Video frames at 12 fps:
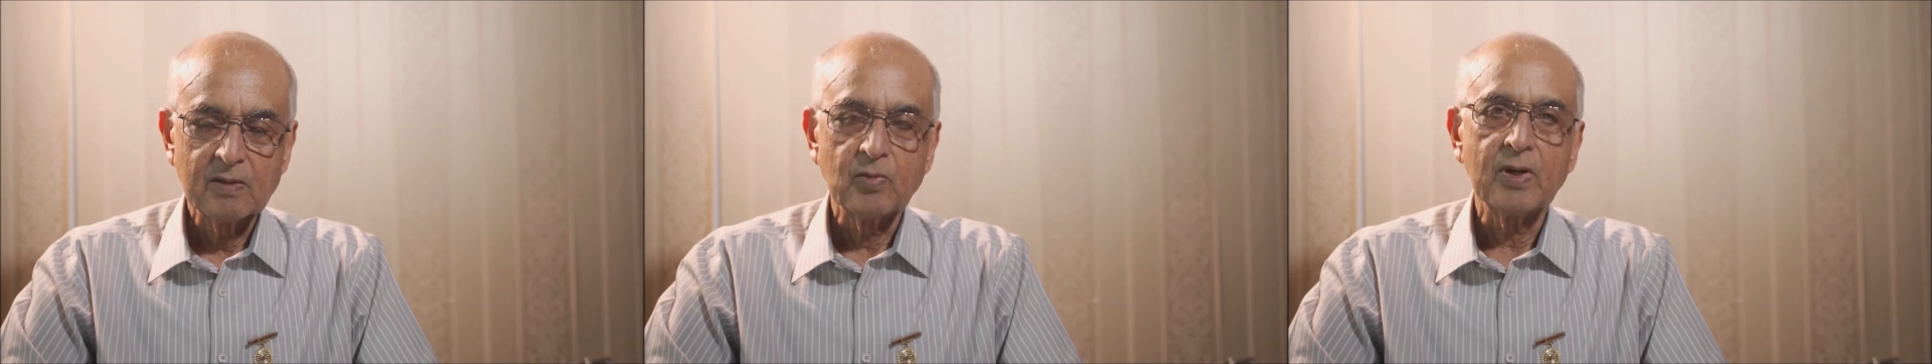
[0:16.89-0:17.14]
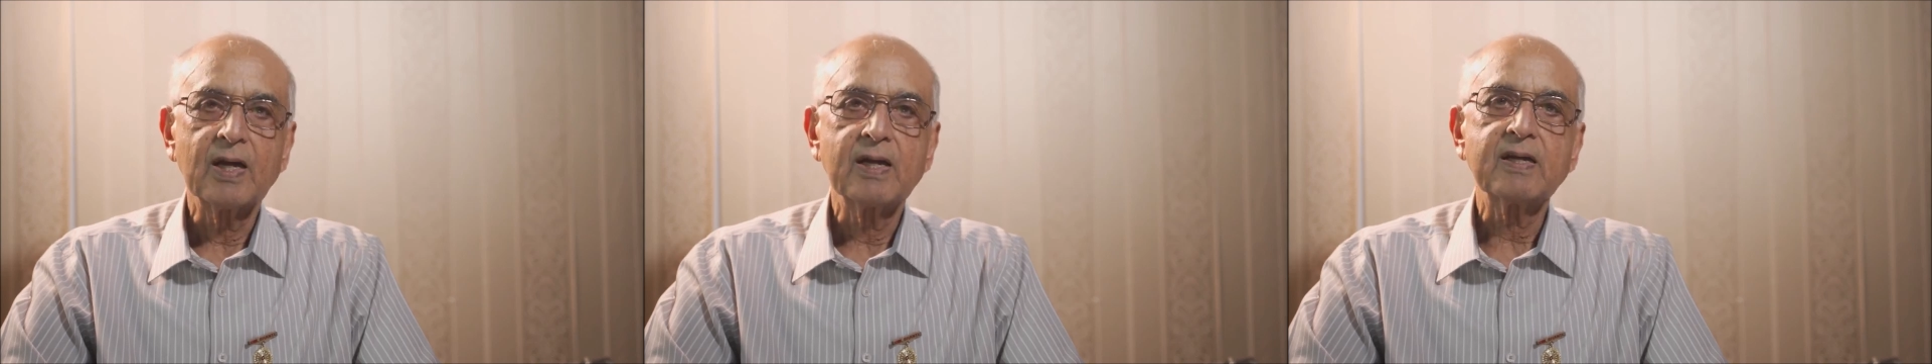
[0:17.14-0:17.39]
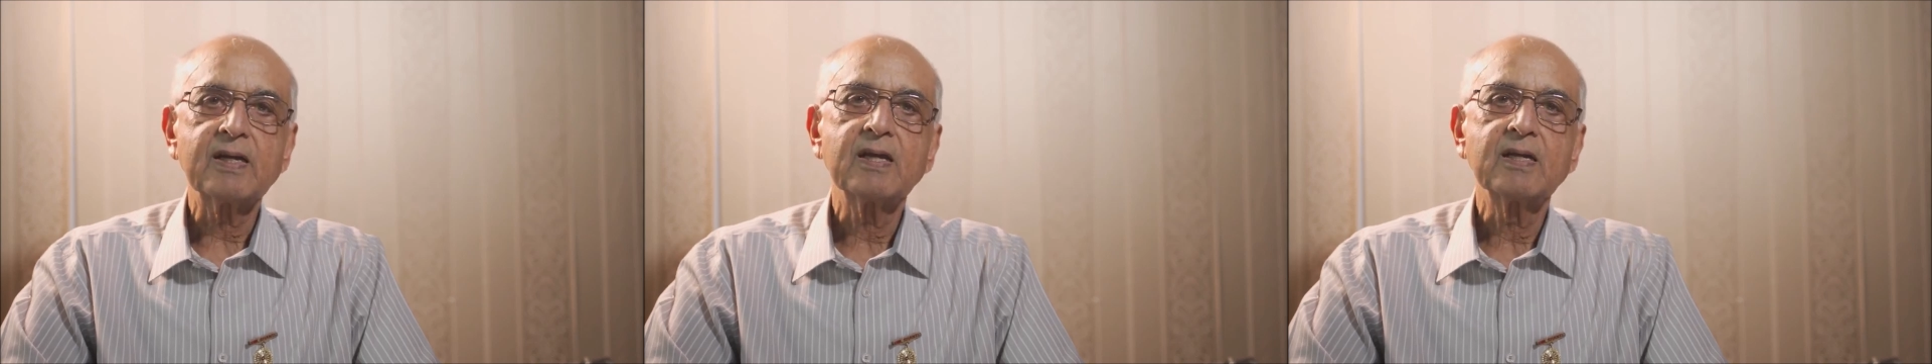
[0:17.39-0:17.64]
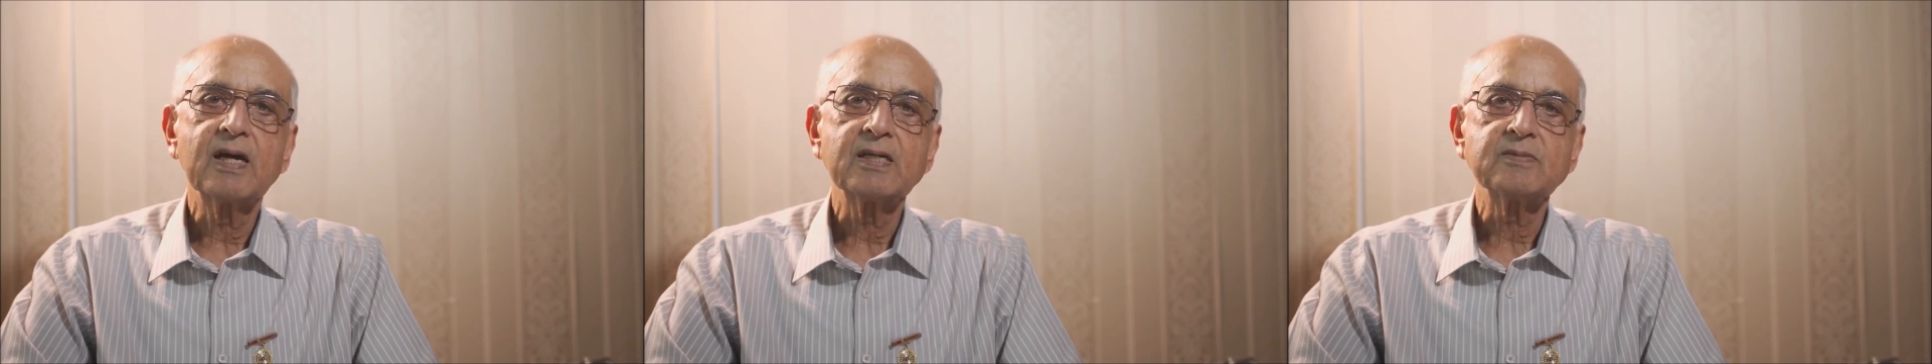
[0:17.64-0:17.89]
where I
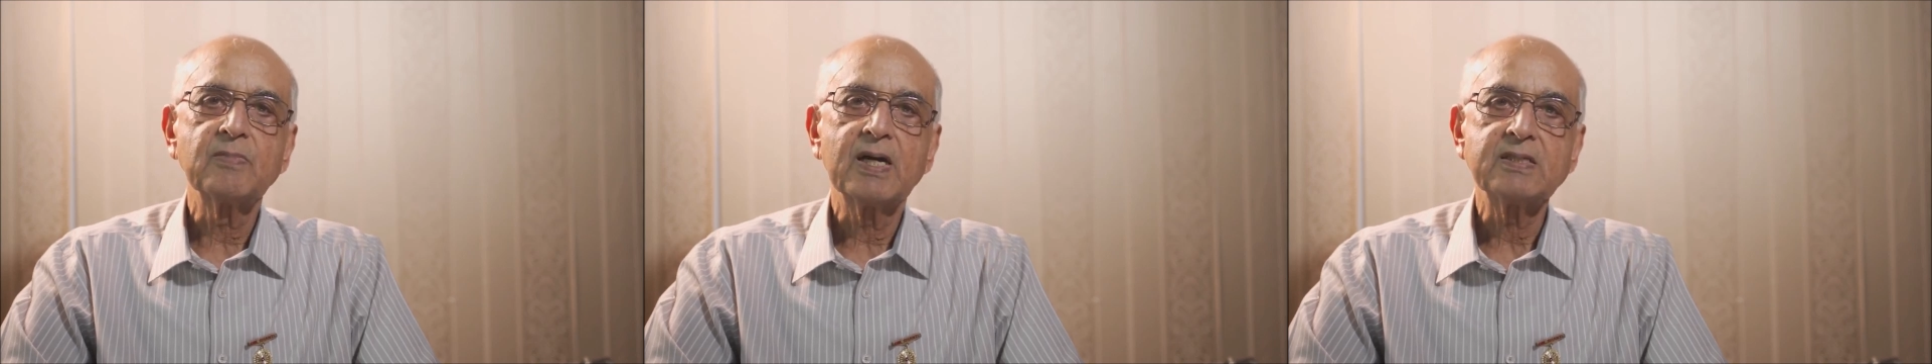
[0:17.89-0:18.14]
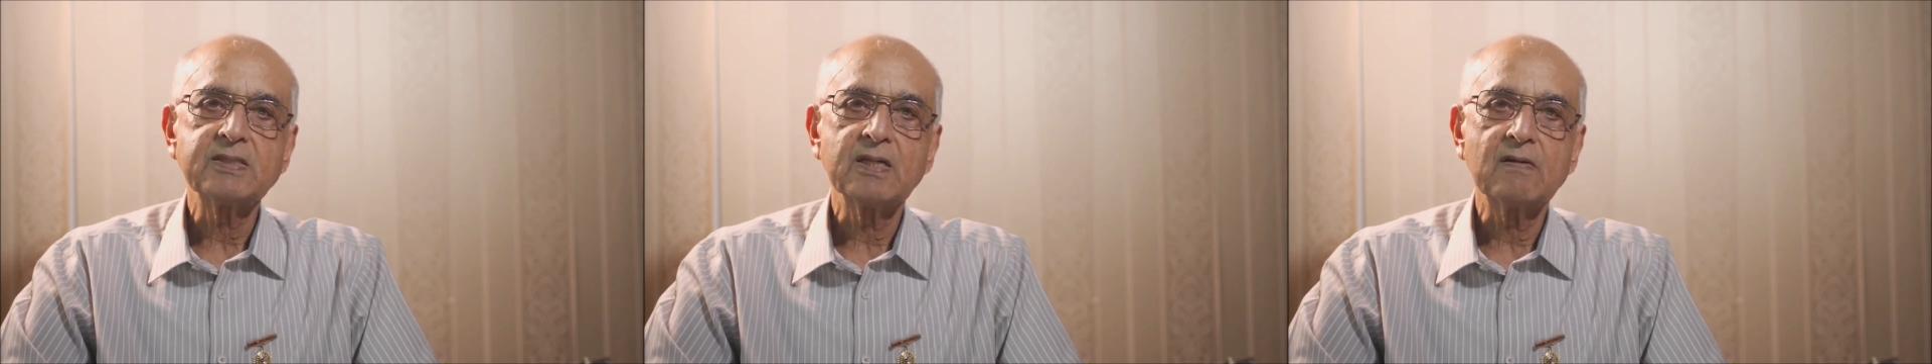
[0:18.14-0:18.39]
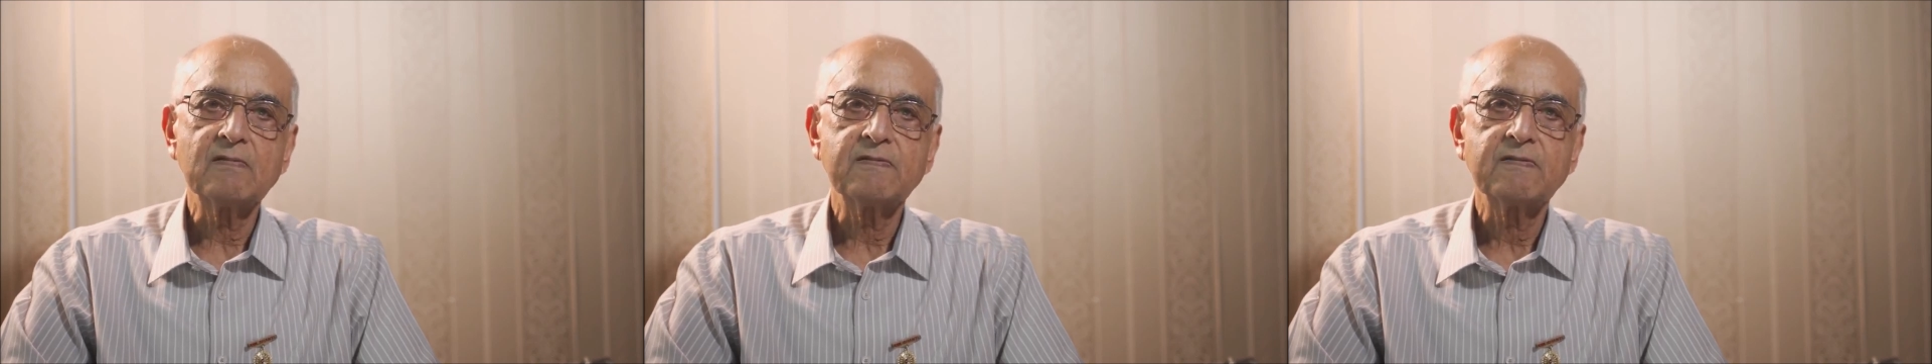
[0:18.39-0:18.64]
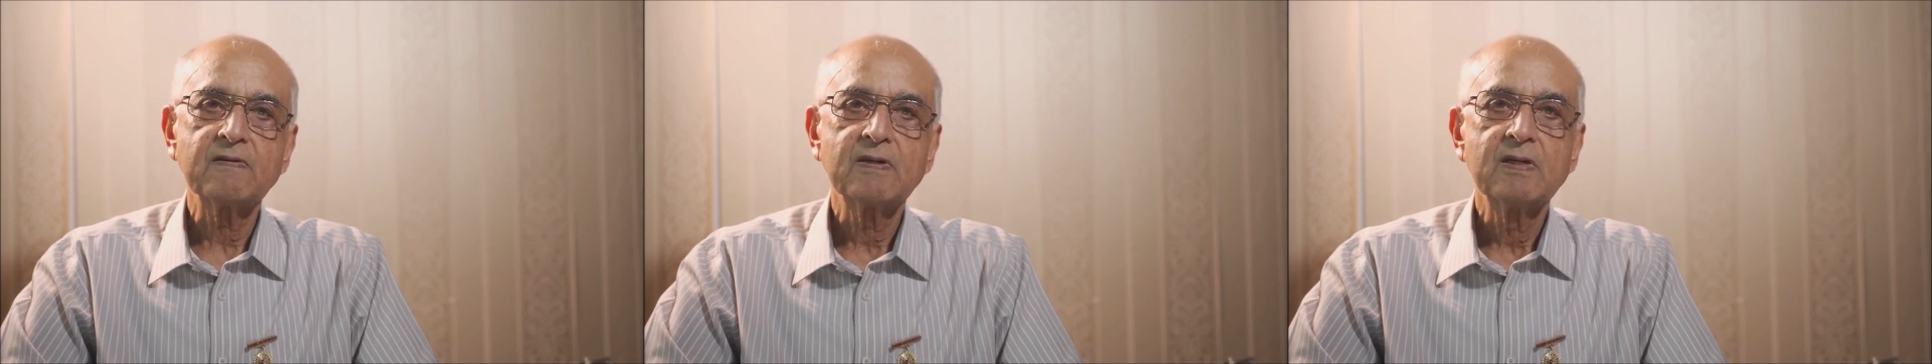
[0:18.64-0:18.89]
recognize
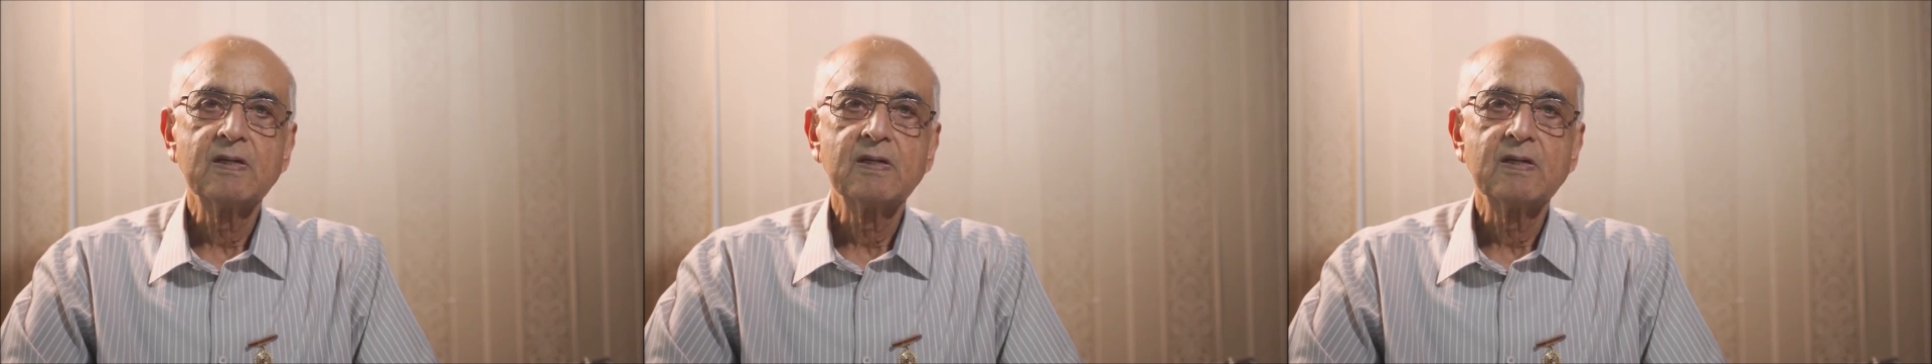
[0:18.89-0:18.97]
myself